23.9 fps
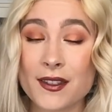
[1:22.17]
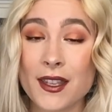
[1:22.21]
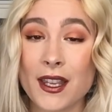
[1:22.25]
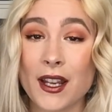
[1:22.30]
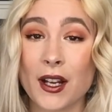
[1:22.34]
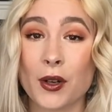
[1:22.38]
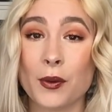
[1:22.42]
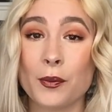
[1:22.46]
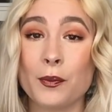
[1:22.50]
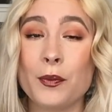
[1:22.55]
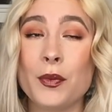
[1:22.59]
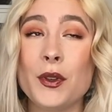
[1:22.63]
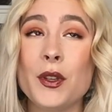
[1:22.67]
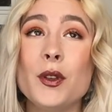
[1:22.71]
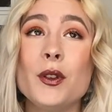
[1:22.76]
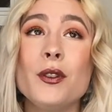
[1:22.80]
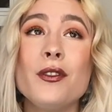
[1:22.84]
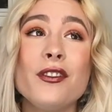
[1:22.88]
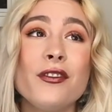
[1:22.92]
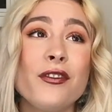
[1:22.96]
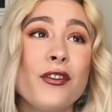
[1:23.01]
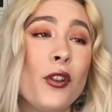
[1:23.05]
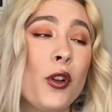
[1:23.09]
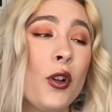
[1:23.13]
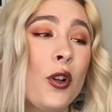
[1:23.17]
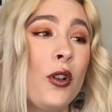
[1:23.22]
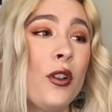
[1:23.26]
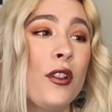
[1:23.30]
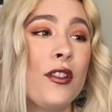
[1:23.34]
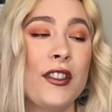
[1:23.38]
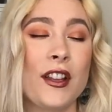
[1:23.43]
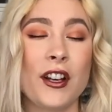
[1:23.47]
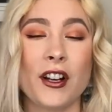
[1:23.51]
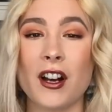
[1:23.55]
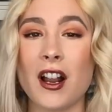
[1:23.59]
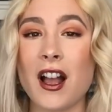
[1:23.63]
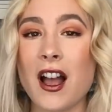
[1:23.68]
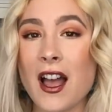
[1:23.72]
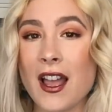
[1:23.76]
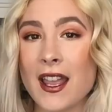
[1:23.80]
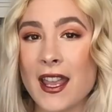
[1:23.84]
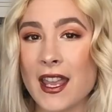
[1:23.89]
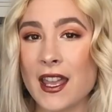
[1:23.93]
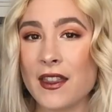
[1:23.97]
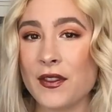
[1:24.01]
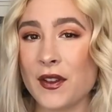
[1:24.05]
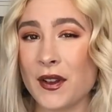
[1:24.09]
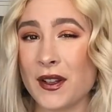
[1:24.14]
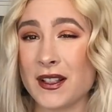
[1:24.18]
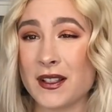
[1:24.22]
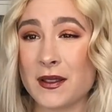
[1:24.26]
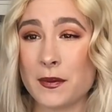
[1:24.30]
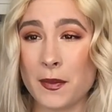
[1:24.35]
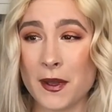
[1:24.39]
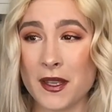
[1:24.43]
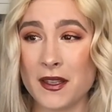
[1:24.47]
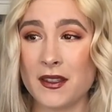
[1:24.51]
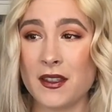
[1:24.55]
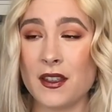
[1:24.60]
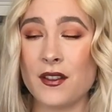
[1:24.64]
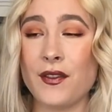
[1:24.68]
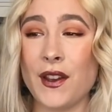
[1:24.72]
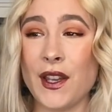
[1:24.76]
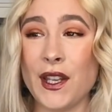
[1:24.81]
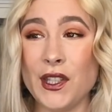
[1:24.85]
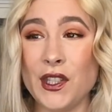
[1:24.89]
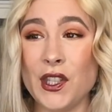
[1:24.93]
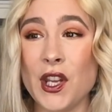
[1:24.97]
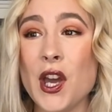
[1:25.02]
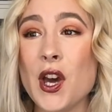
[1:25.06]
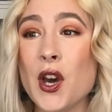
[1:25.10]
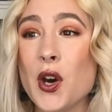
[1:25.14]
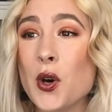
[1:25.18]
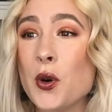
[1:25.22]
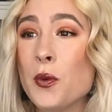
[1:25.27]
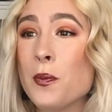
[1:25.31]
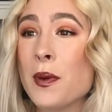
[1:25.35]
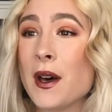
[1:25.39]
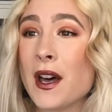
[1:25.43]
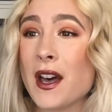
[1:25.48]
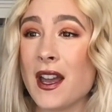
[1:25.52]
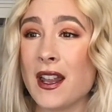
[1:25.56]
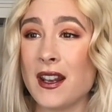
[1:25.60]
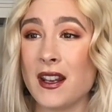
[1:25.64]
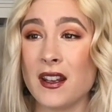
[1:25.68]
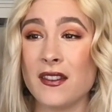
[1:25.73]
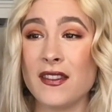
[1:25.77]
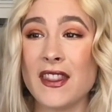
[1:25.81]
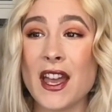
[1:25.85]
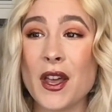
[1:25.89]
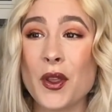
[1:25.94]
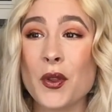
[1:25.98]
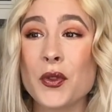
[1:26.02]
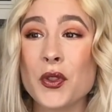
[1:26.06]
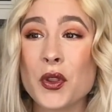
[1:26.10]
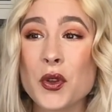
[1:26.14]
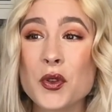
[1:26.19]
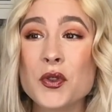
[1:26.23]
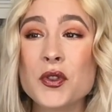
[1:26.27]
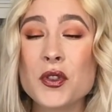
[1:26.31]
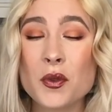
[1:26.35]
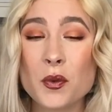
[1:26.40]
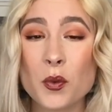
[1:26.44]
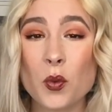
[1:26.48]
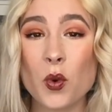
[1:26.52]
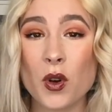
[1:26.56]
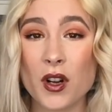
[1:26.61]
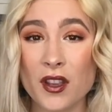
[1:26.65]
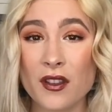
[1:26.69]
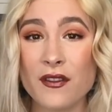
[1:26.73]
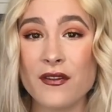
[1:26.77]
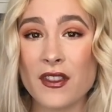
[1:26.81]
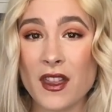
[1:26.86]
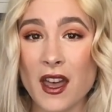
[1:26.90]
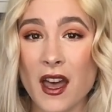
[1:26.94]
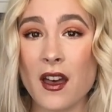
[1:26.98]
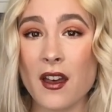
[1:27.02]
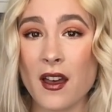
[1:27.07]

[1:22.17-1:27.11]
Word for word: They are beautiful, they're high end, they're expensive, I know, but th those are one of the